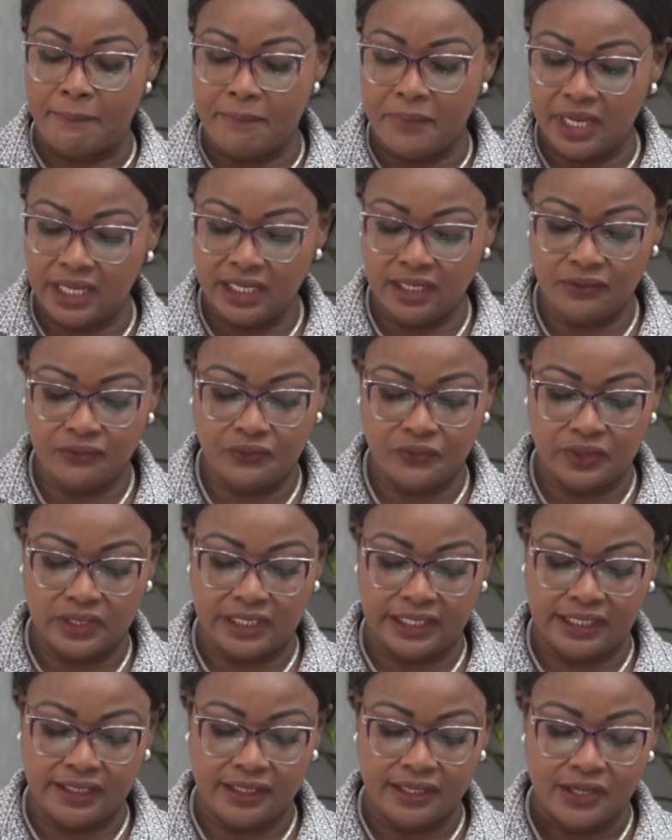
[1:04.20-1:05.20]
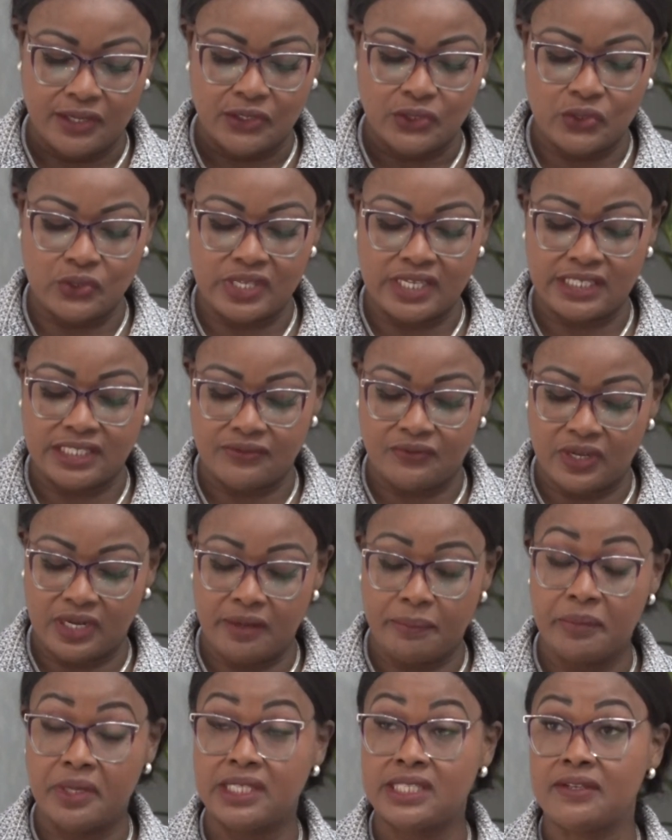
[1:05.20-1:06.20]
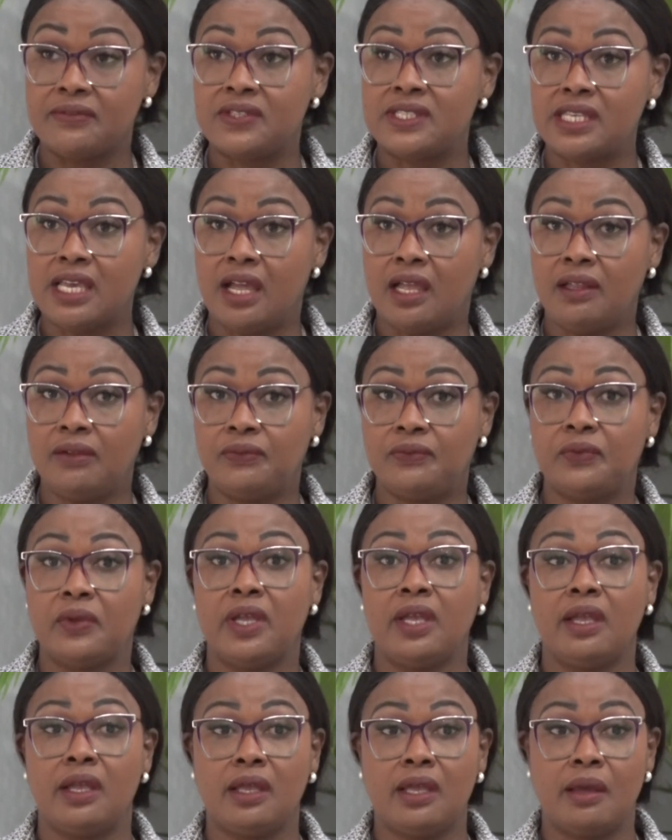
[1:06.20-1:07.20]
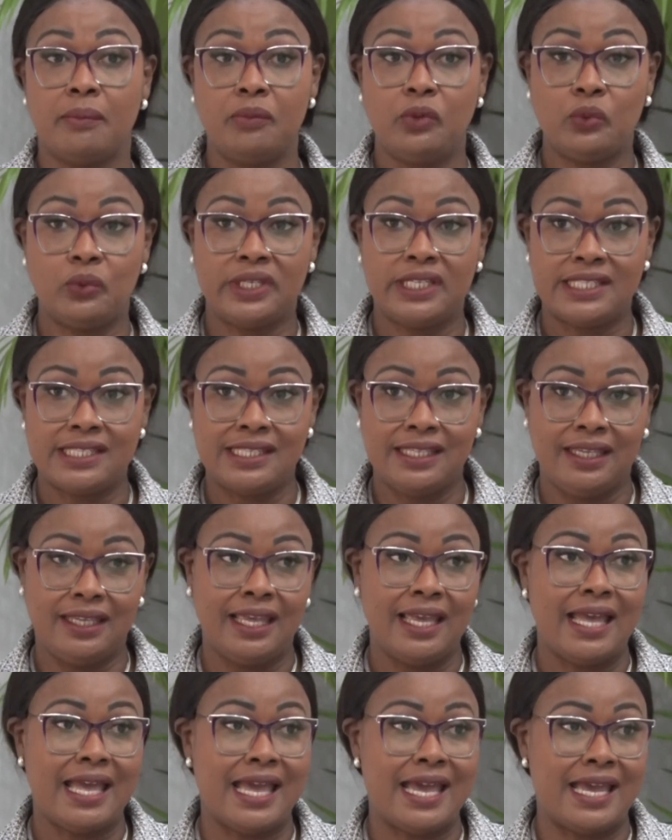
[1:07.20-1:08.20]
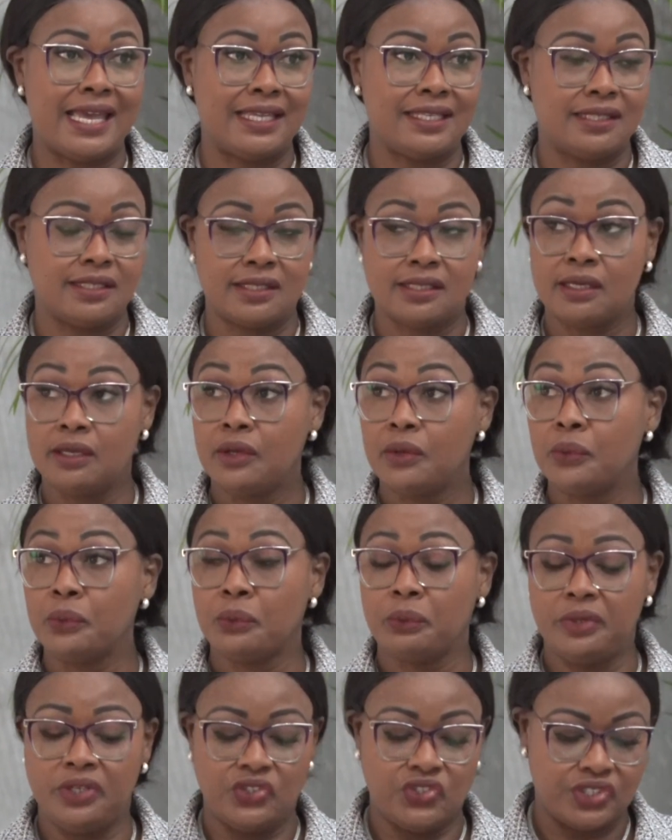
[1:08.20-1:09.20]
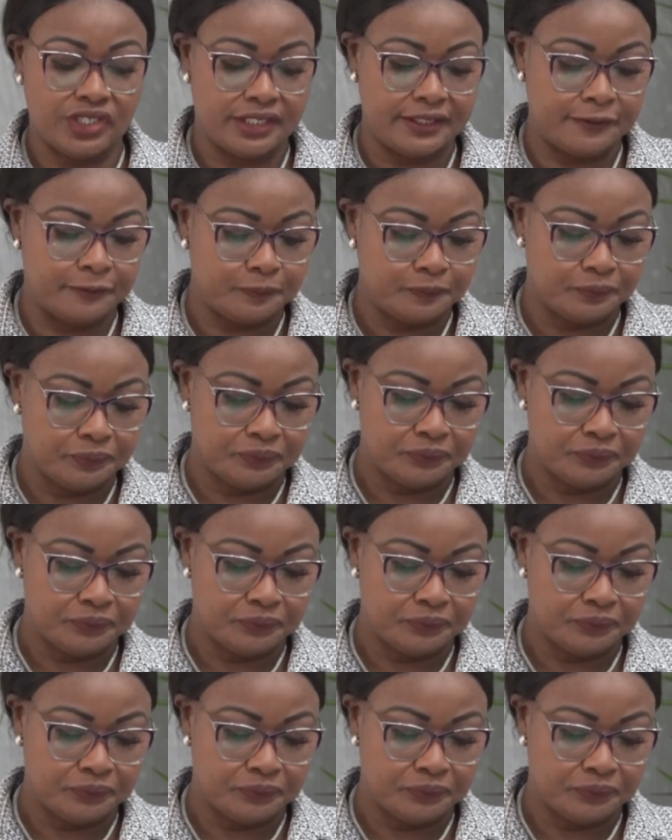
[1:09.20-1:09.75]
meaningfully to the development of self, community, and region.